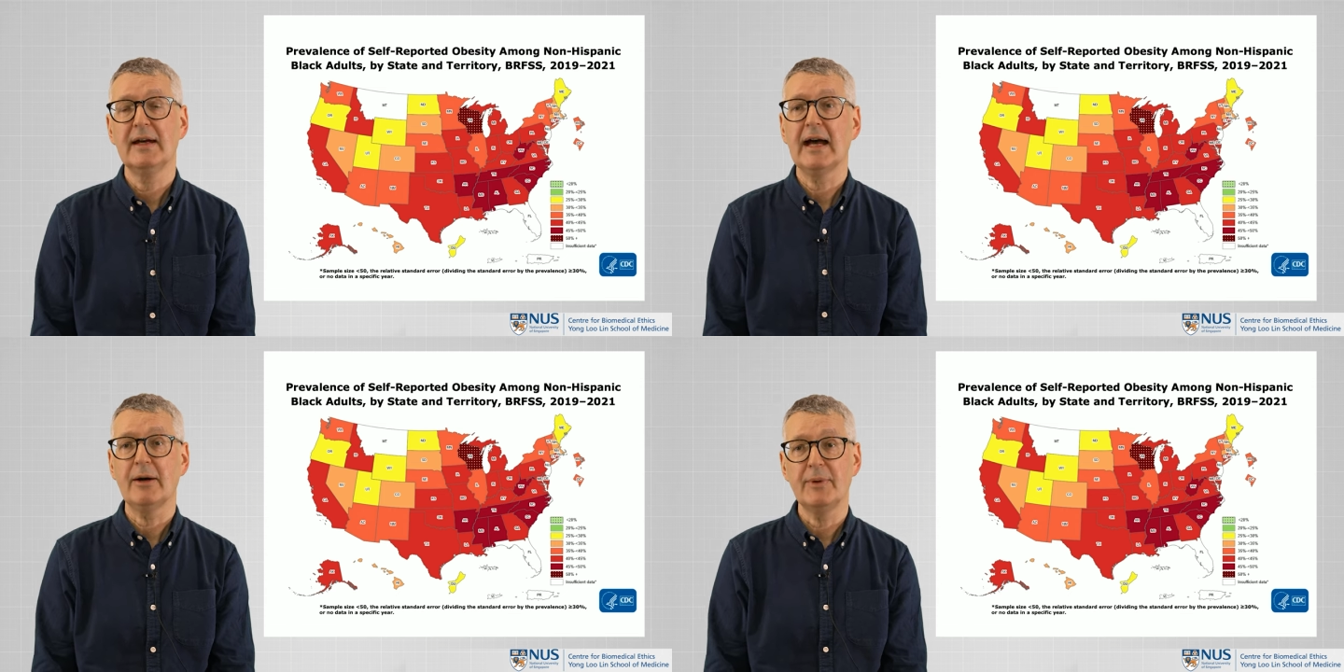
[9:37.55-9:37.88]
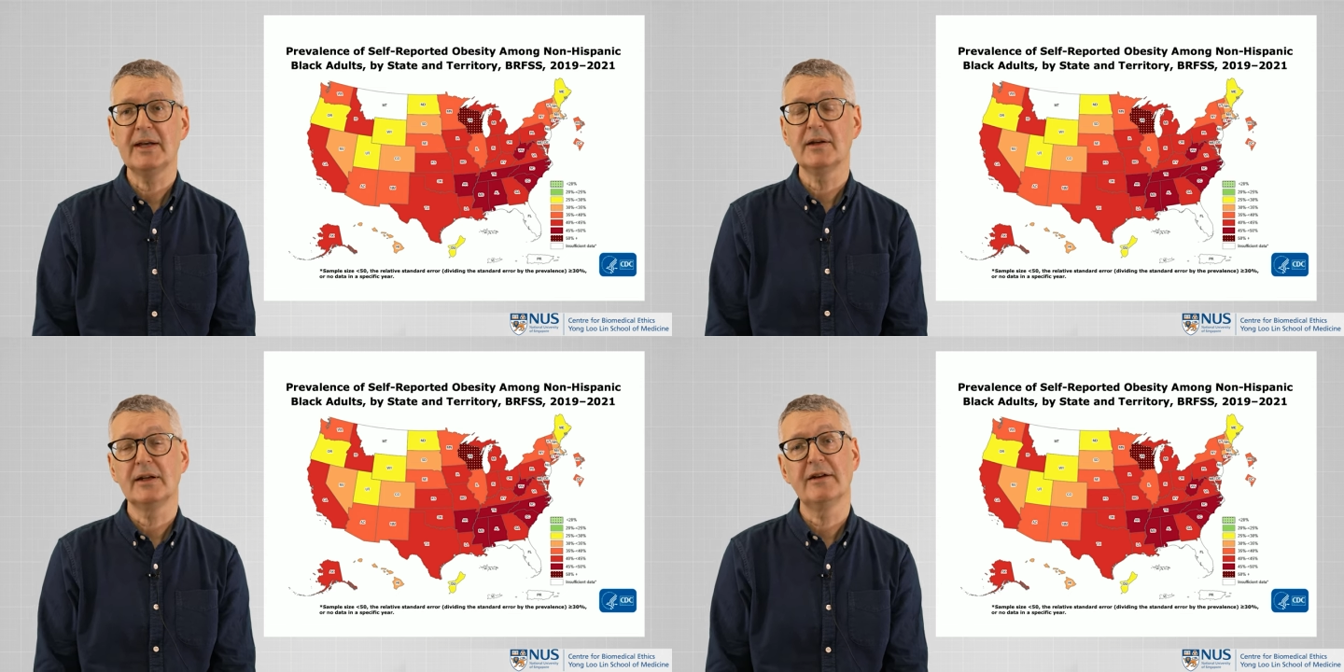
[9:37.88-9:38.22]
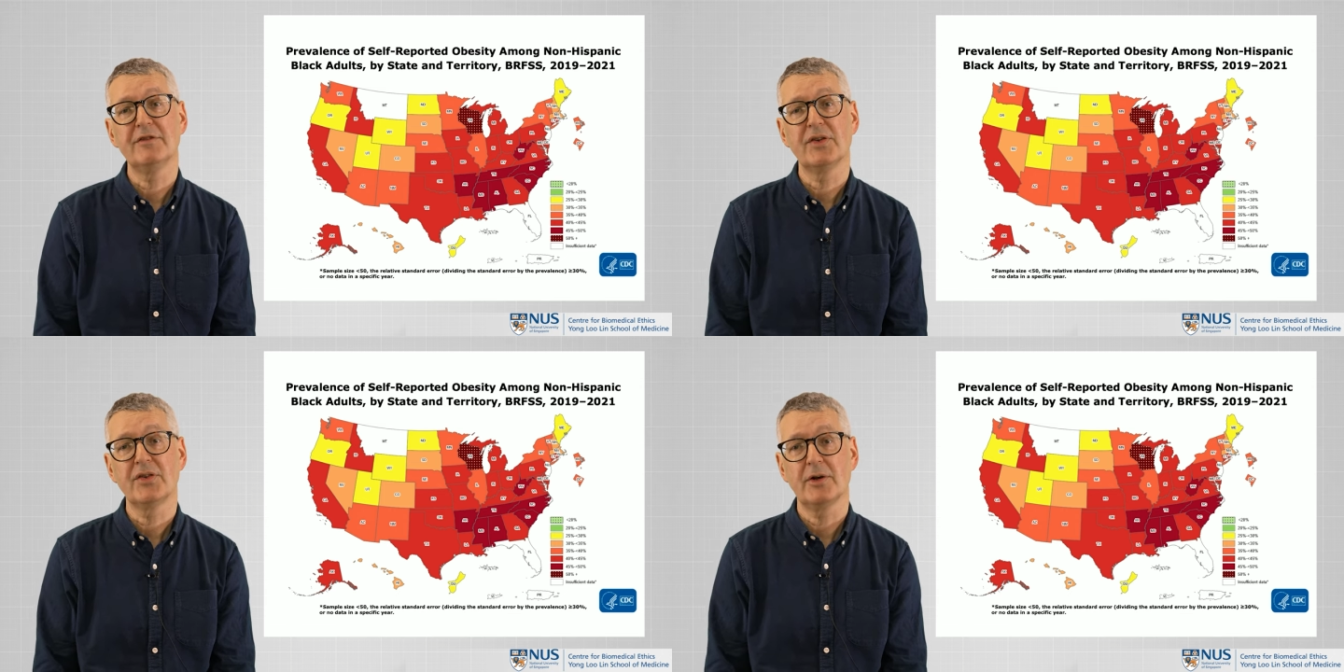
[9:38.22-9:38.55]
and we can
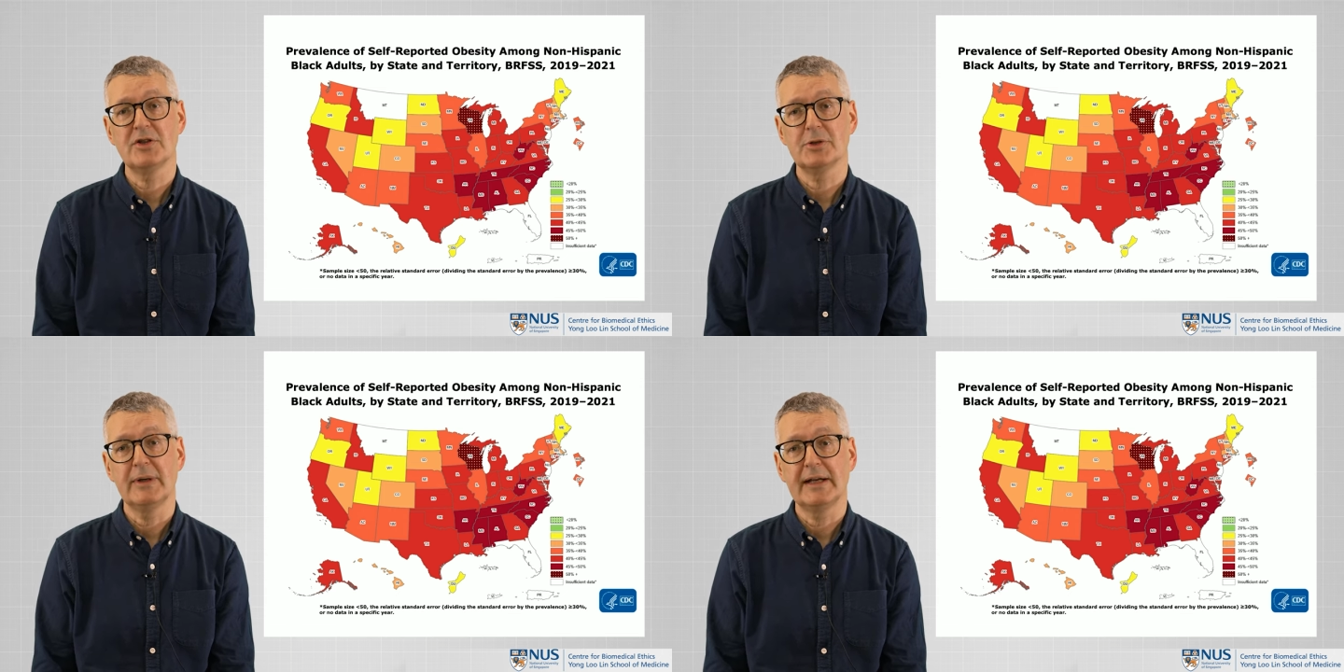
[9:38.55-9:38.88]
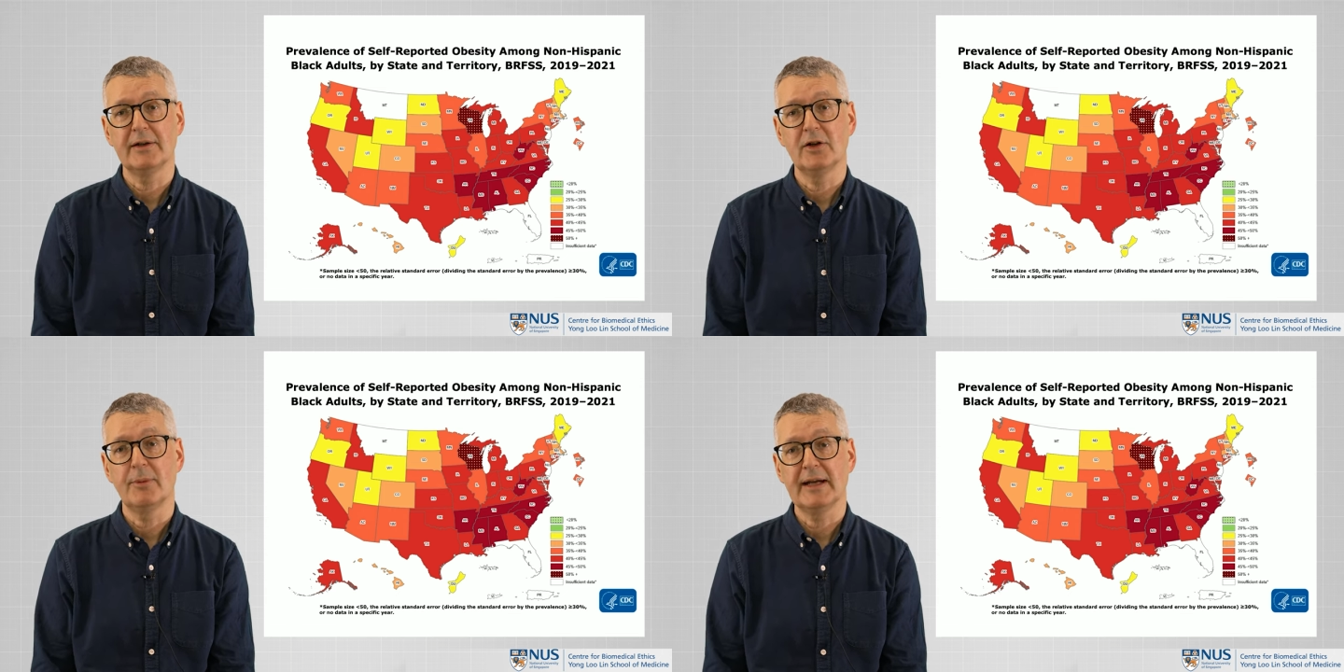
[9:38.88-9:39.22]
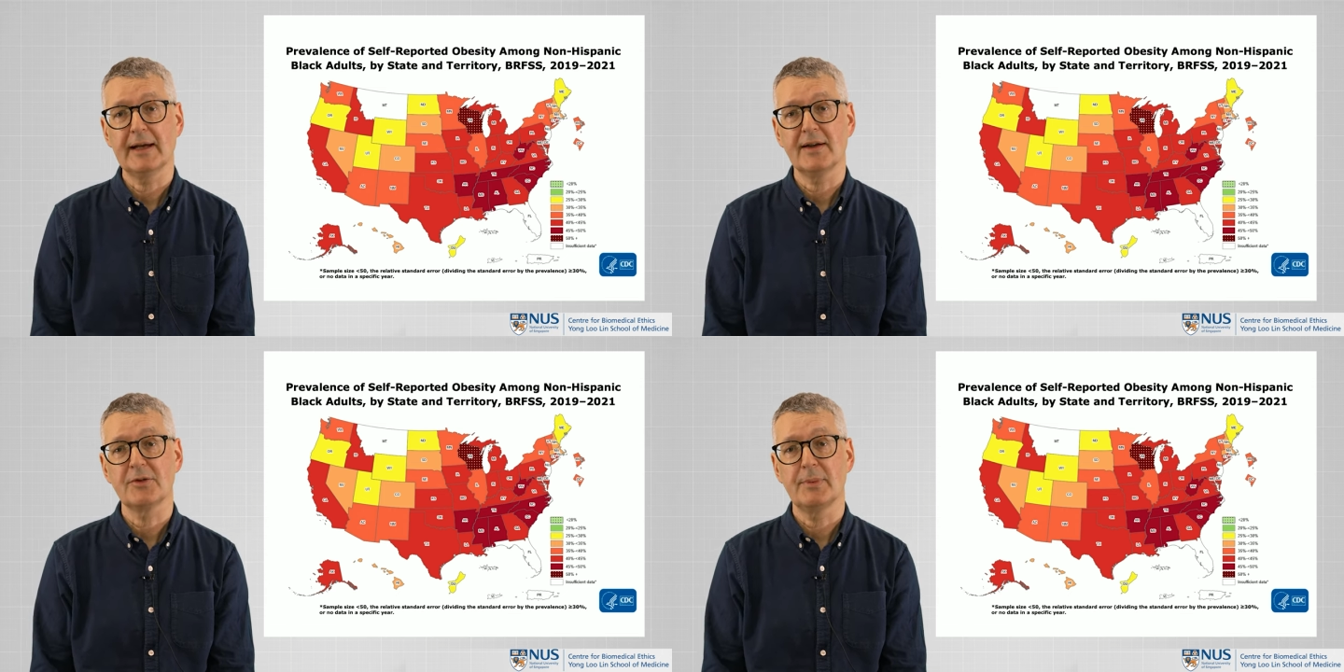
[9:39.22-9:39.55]
give a socioeconomic
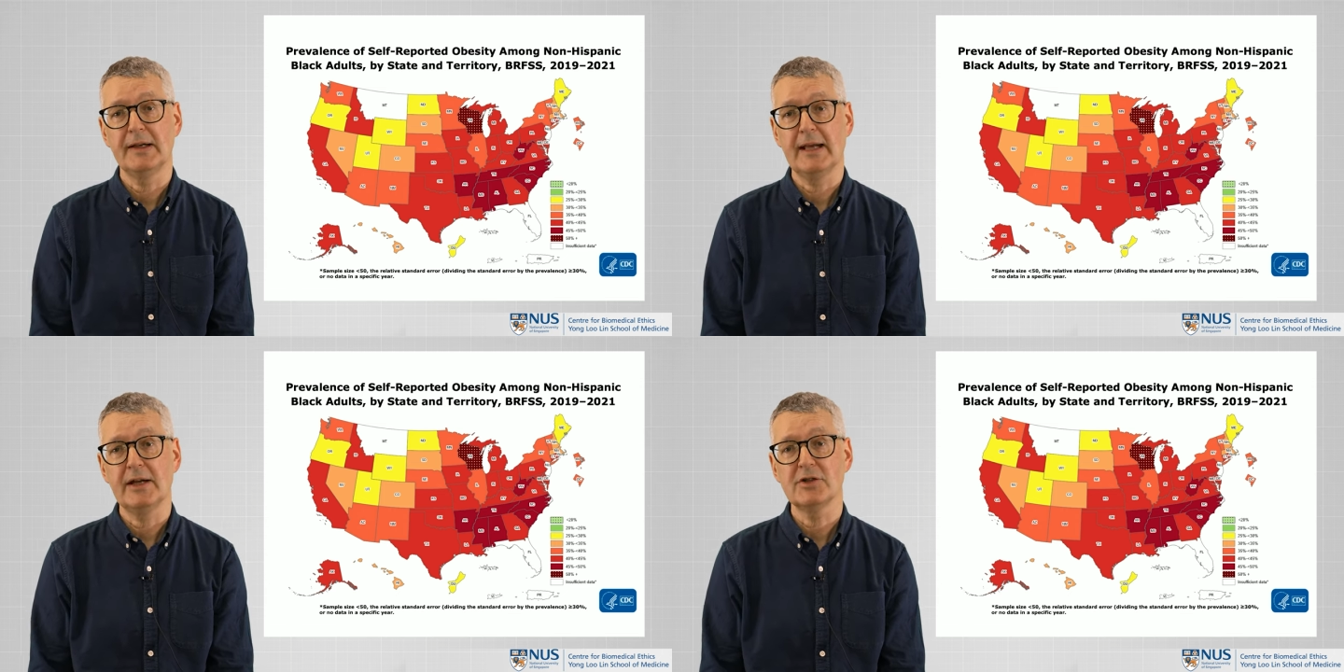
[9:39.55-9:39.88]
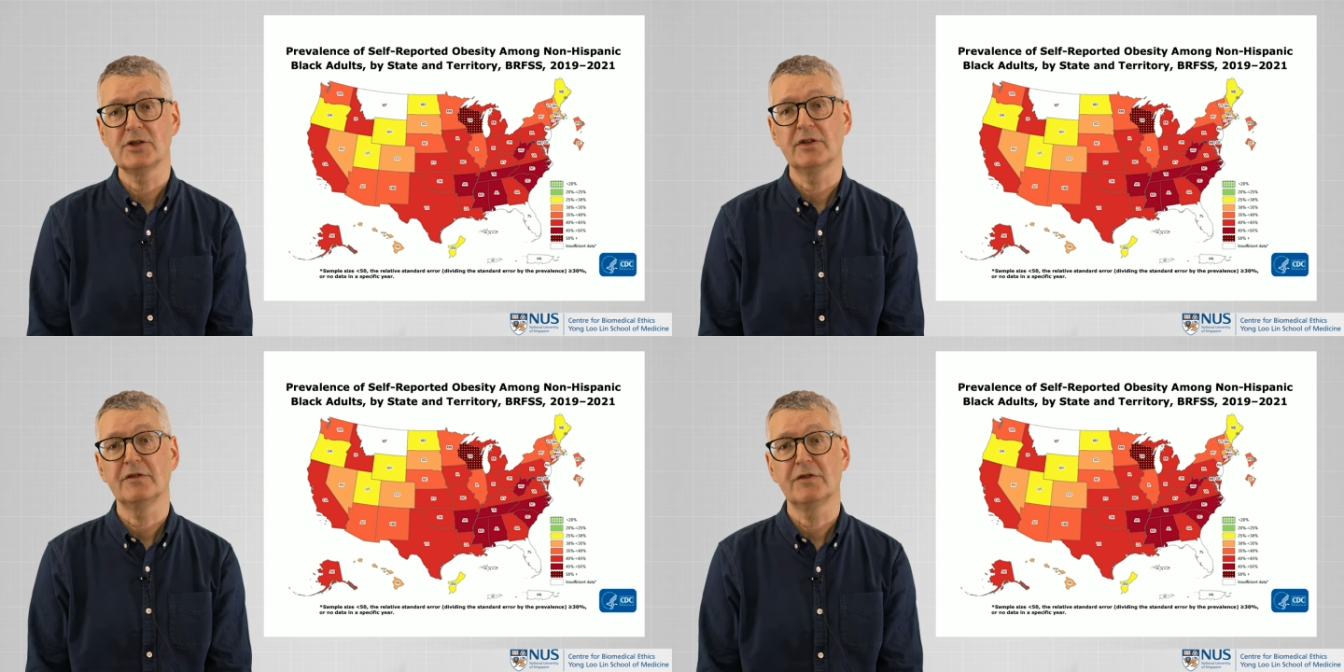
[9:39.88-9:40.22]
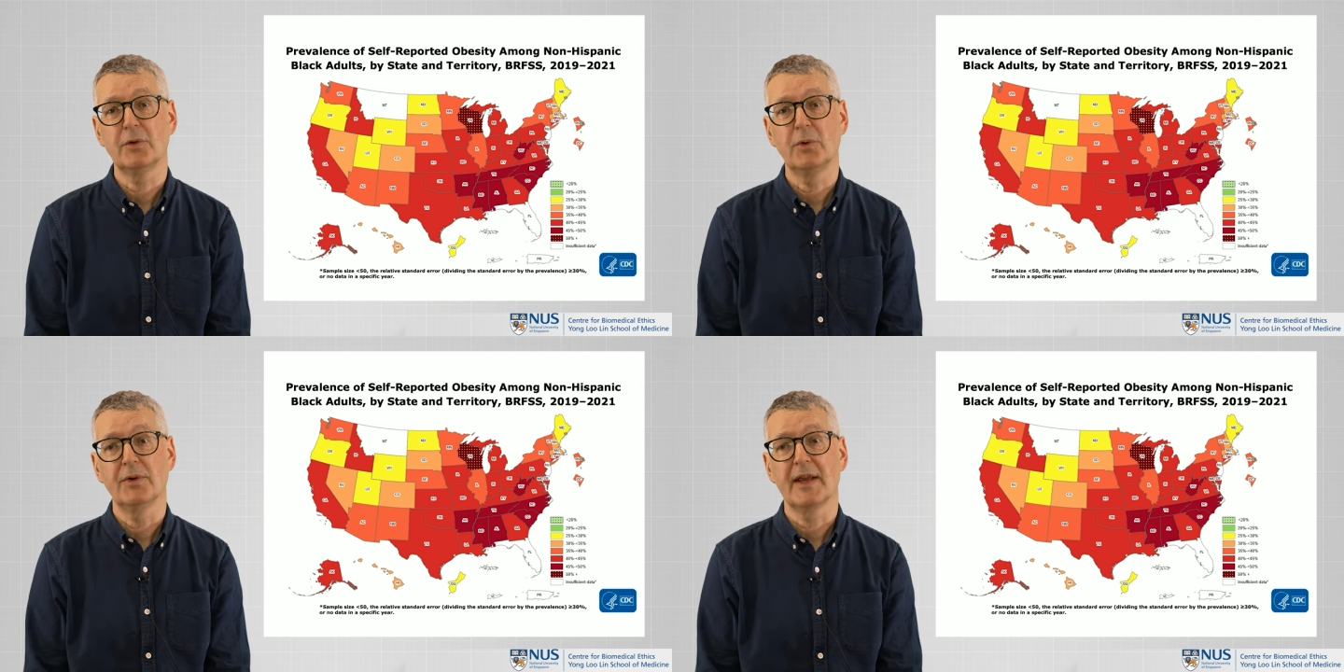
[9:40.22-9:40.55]
explanation
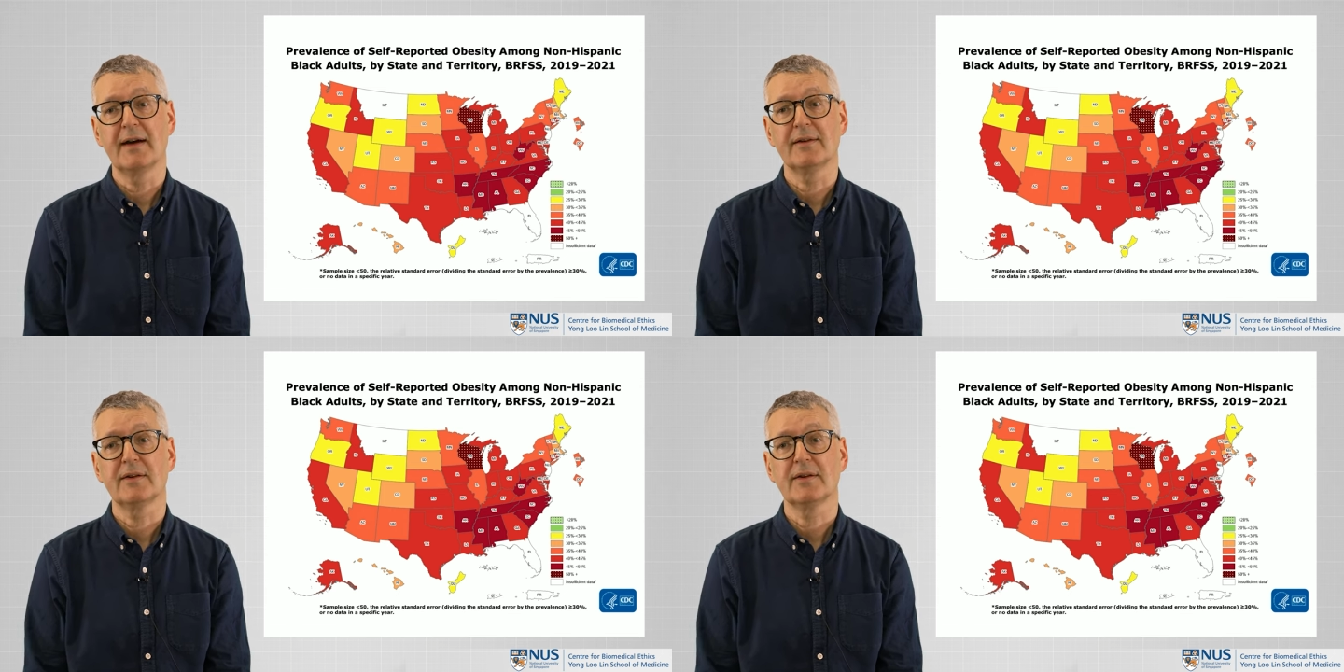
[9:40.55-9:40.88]
for that.